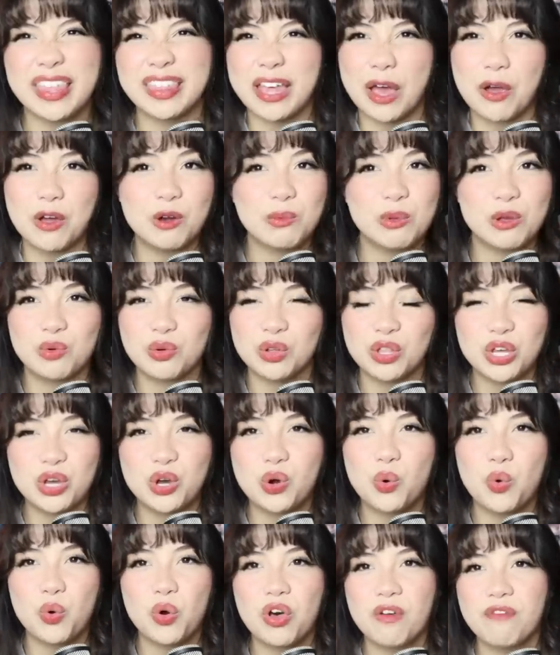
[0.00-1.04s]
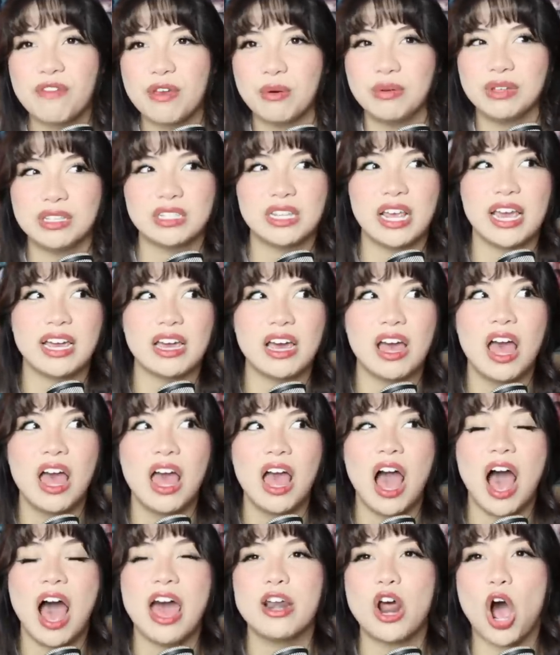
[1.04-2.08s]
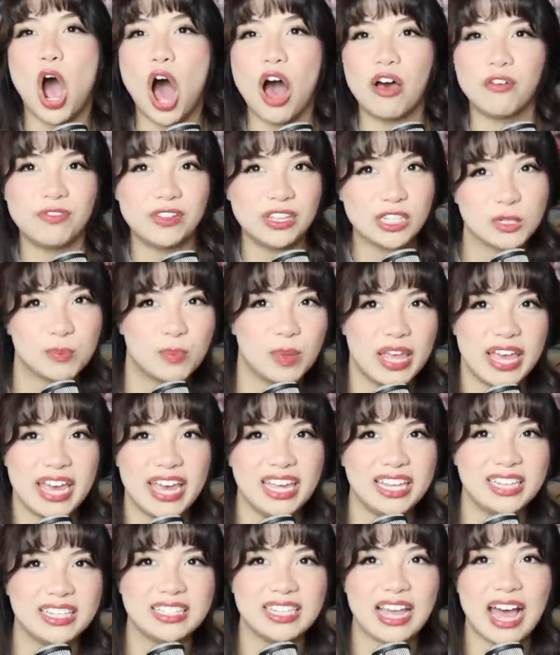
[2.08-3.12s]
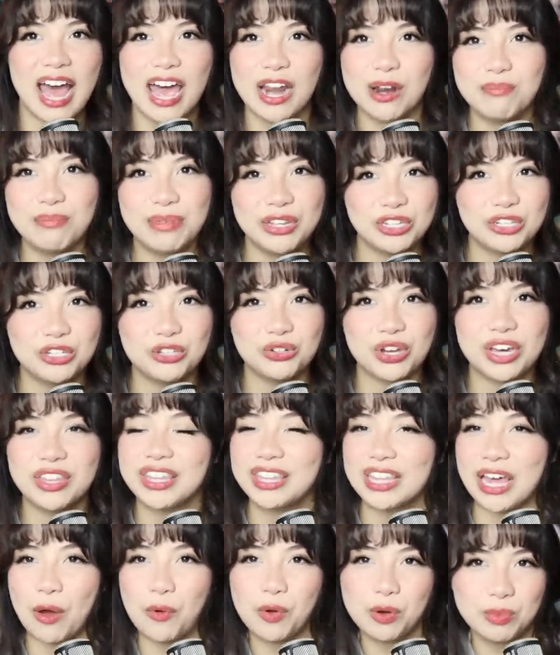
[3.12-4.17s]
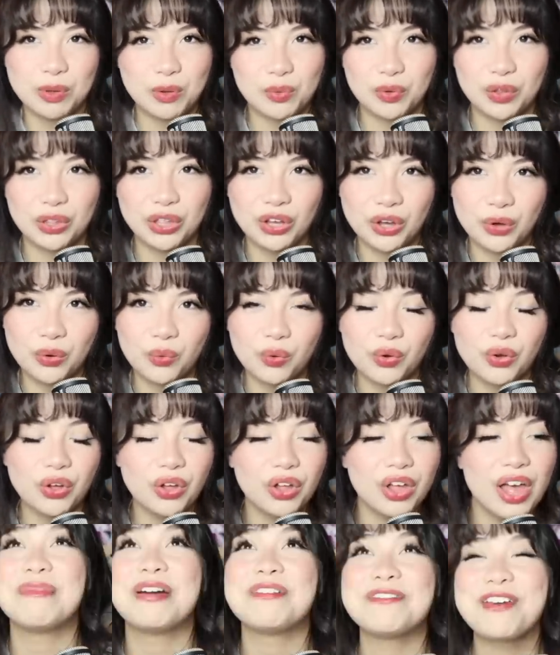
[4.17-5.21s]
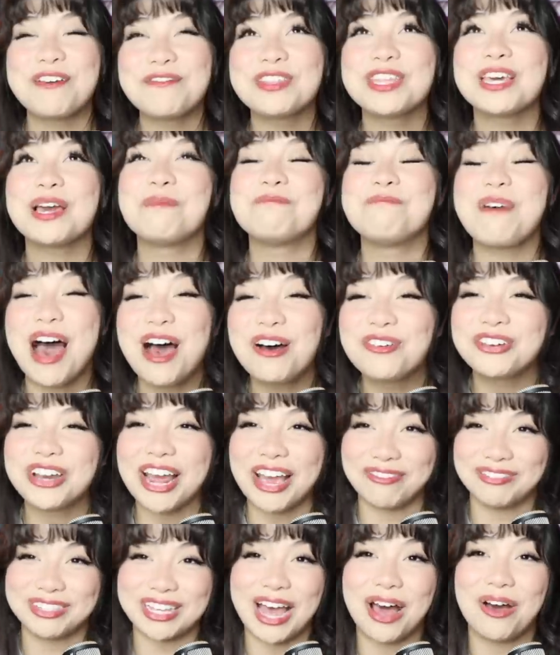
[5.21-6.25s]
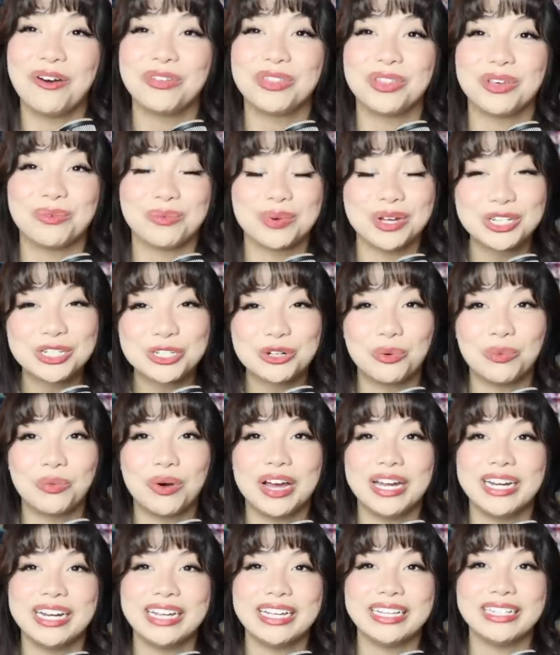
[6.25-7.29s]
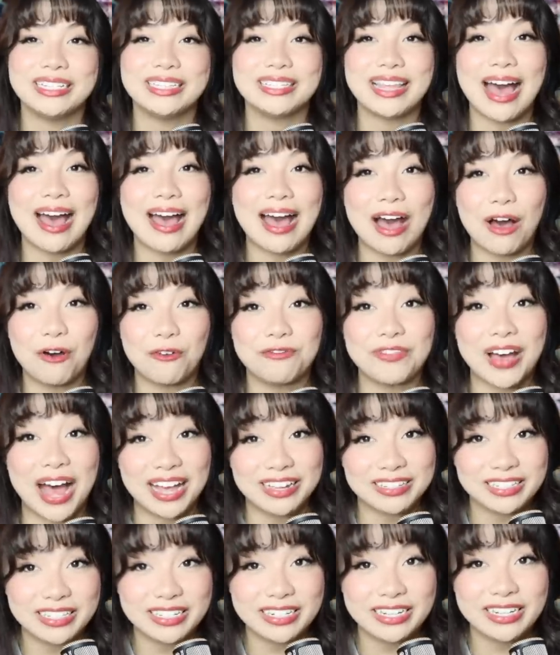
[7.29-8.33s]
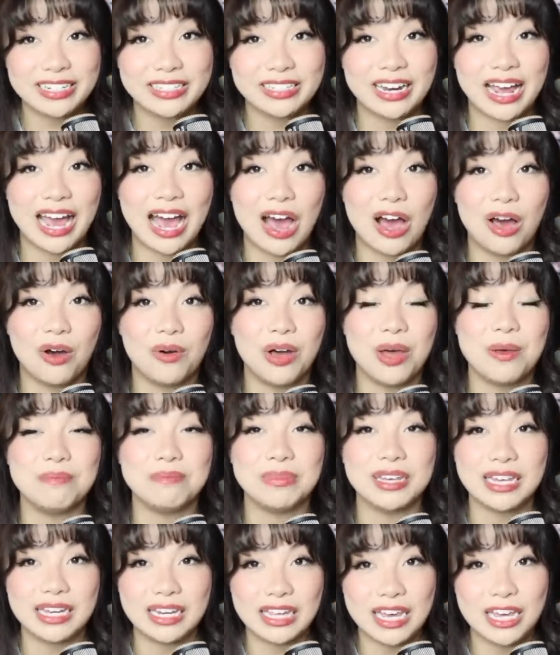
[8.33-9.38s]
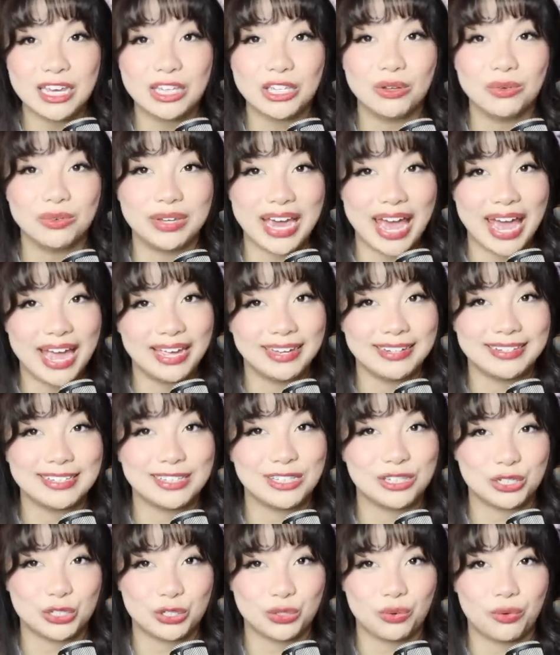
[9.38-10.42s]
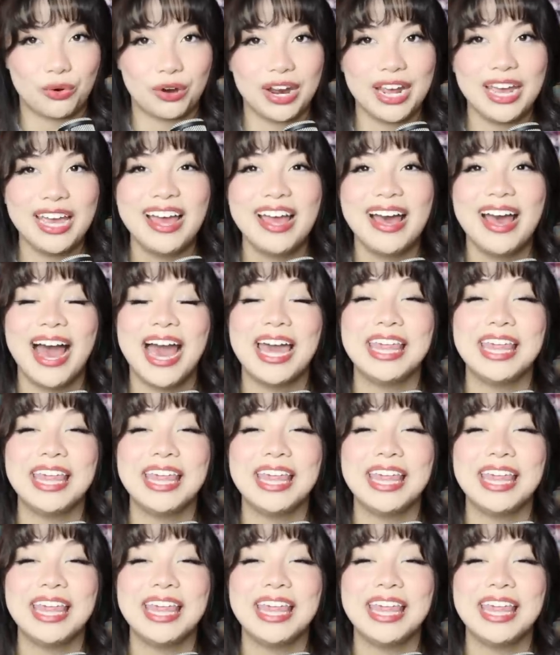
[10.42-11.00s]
I think that would be really cool if it was, like, an office place that had a mystery. I think that would be really cool. My favorite thing about Knives Out, the original one, is that how fast it is and how immediate you get into the story.